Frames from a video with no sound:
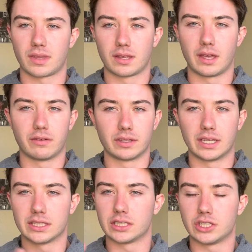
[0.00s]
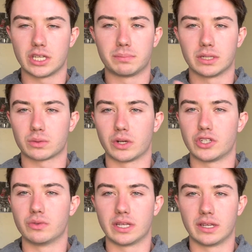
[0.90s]
Everything is the cheapest, what you
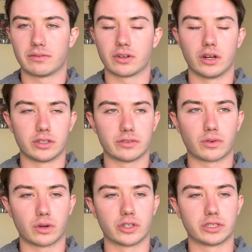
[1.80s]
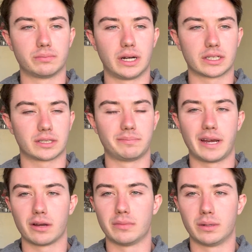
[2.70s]
need for under 400 bucks,
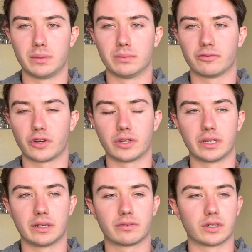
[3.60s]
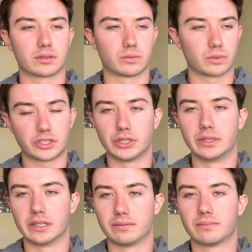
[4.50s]
bare minimum for what you
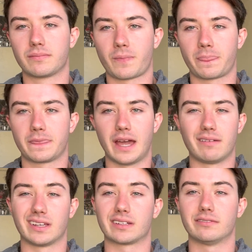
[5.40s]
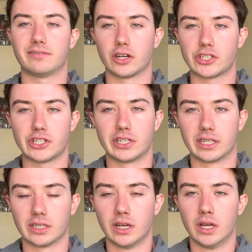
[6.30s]
need to have like a functioning
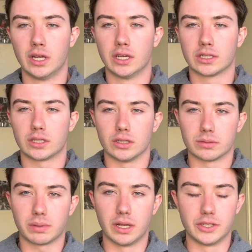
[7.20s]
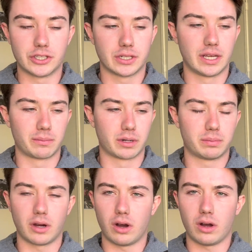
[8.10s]
cold plunge. And I'm going to put
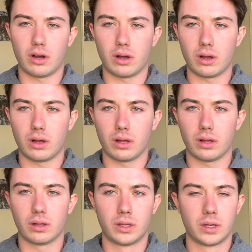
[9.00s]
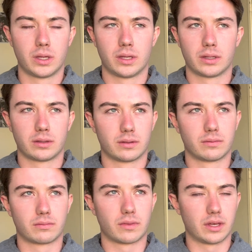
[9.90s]
all
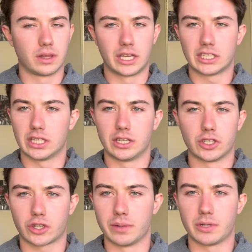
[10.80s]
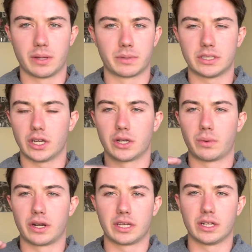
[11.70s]
the links in the description. I'm going to tell you where
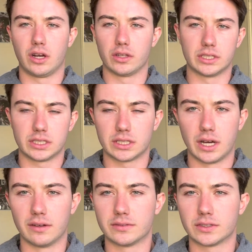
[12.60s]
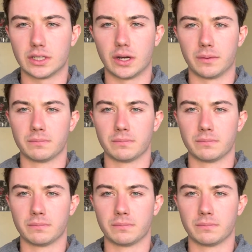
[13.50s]
to get all this stuff. So